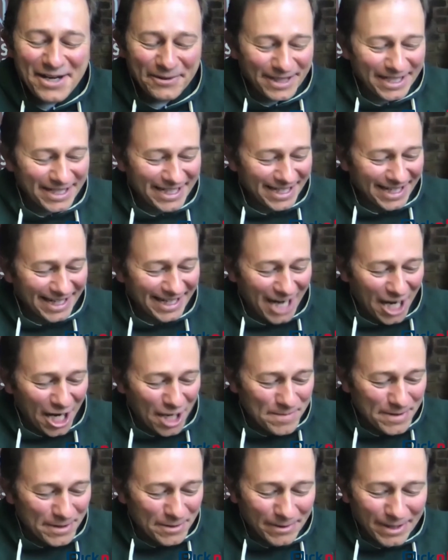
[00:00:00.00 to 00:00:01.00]
We're going to
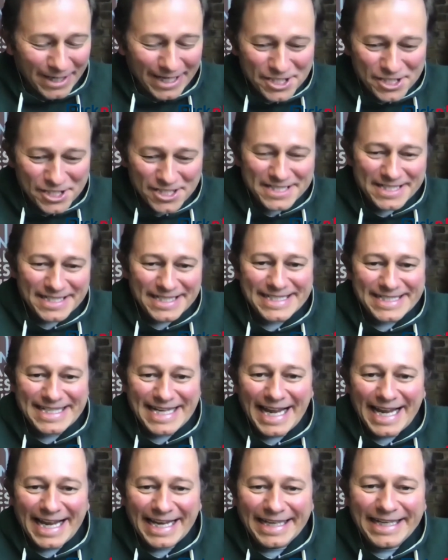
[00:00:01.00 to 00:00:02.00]
open one in just a
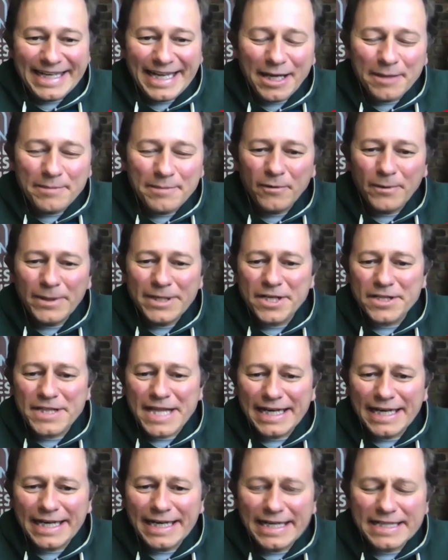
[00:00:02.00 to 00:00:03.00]
second. Before we do
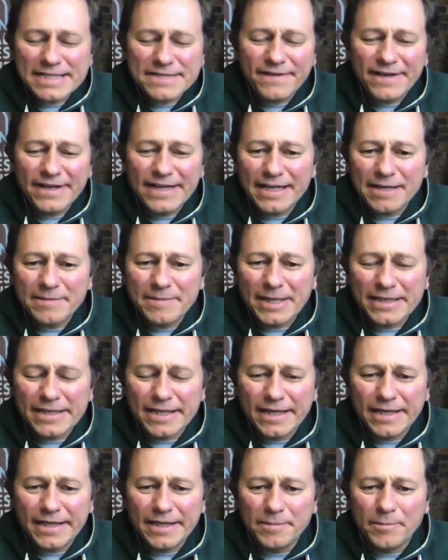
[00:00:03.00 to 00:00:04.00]
that, let's find out about
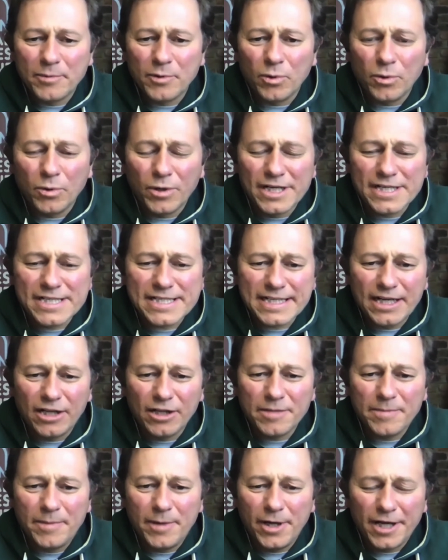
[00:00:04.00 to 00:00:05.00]
the broader
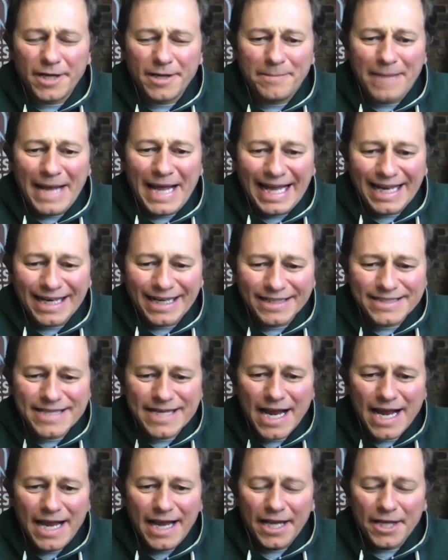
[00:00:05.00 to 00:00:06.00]
Schalk Burger palate.
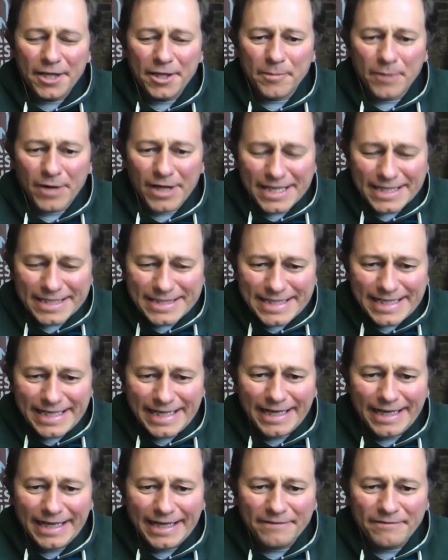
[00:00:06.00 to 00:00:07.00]
Your brother
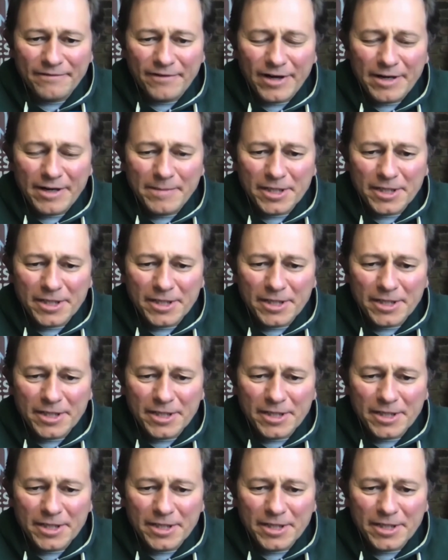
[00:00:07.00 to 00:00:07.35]
Tian, very